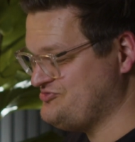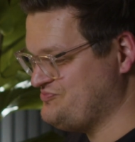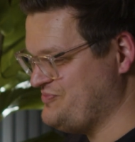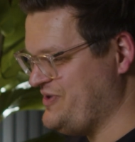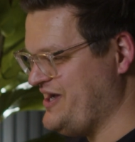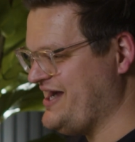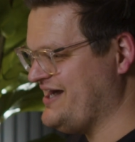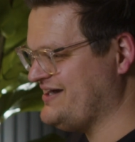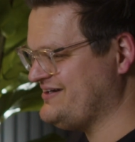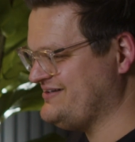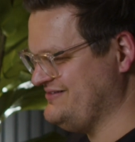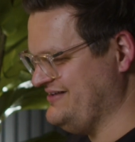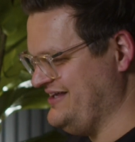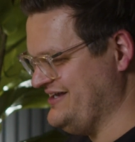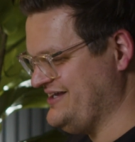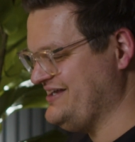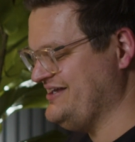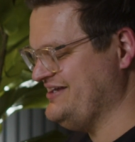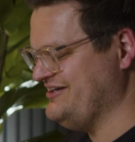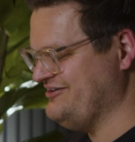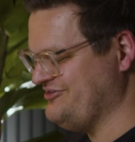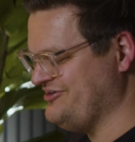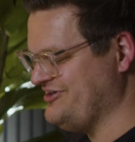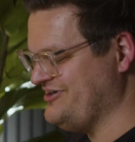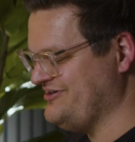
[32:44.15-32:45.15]

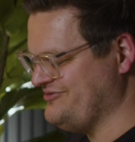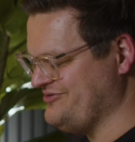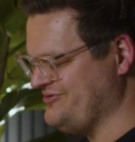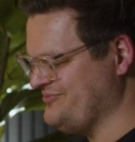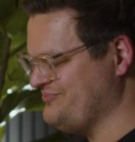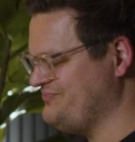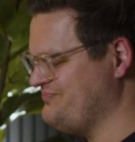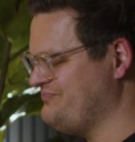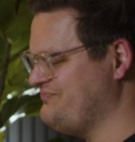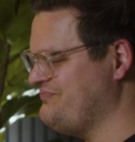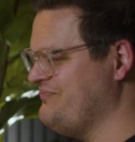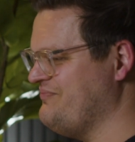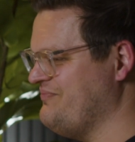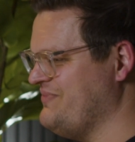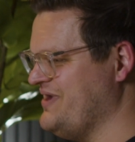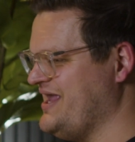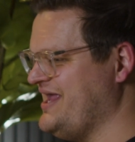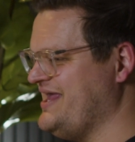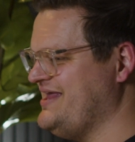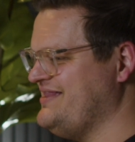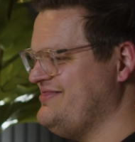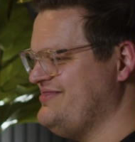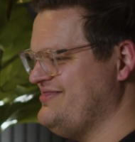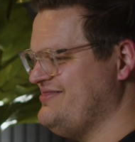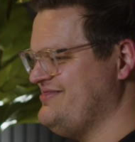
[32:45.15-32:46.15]
respect, like
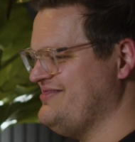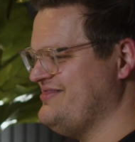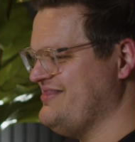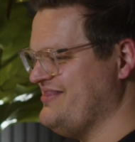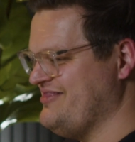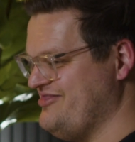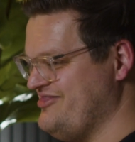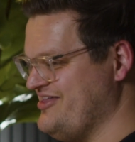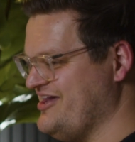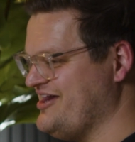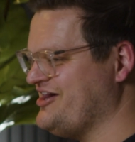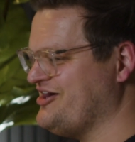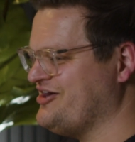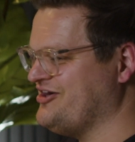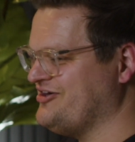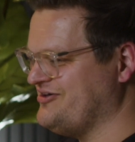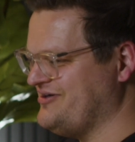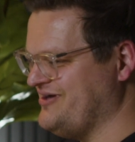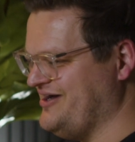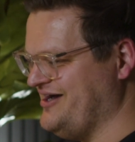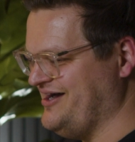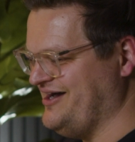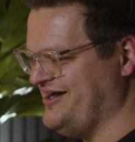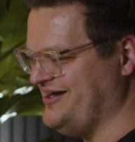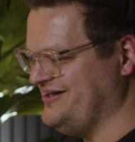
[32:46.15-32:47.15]
in
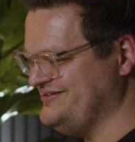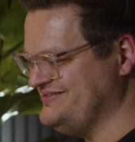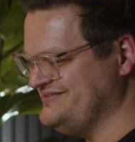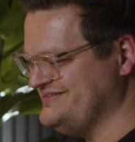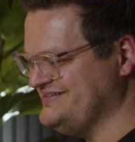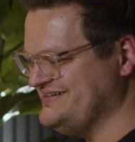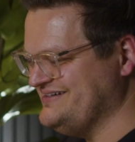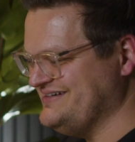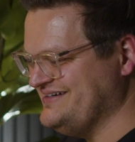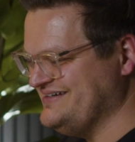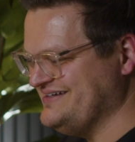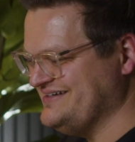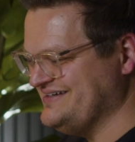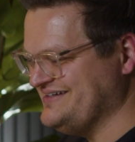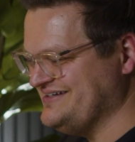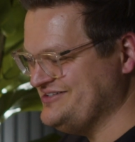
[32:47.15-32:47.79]
their